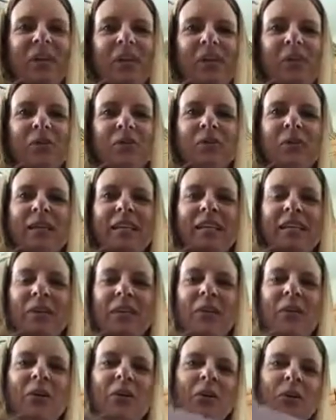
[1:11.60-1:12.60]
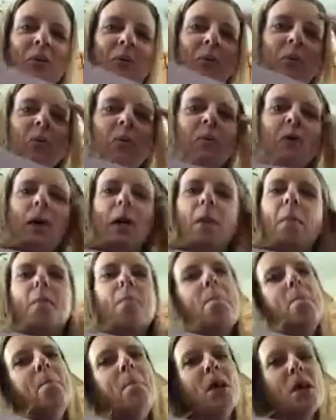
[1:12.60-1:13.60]
Here we go.
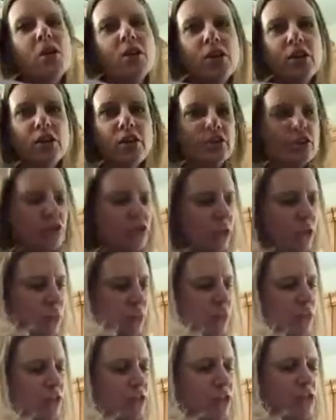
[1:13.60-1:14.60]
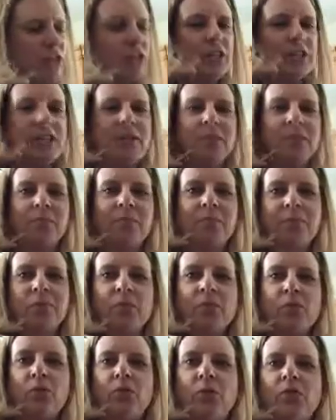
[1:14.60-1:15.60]
Bark, George.
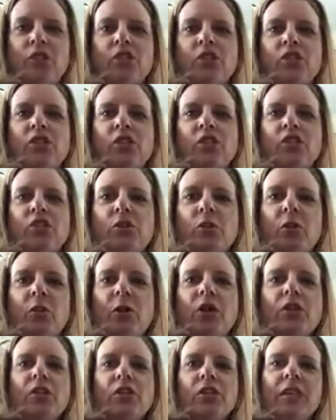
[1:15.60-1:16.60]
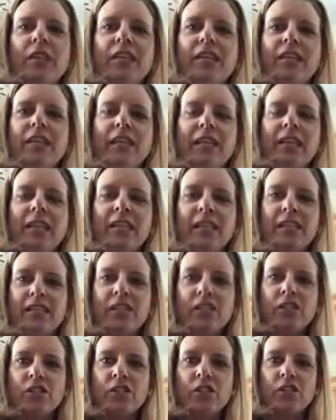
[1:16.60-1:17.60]
So this is George, and
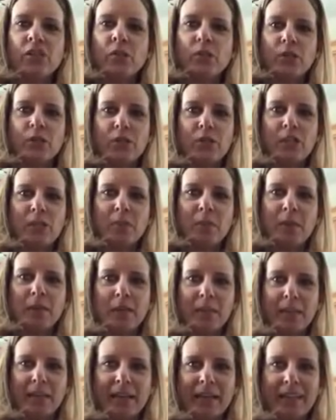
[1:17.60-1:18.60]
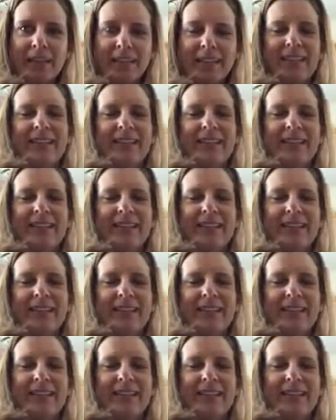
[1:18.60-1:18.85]
this is George's mama.